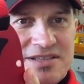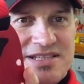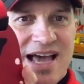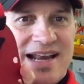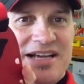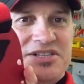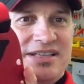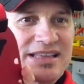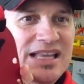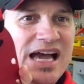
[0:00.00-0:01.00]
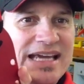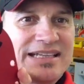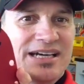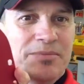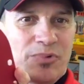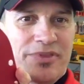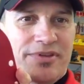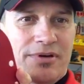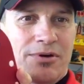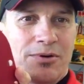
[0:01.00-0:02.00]
it's not actually lined up with
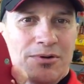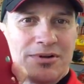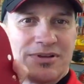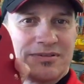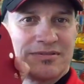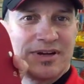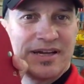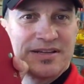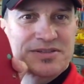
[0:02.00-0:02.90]
the hole, right?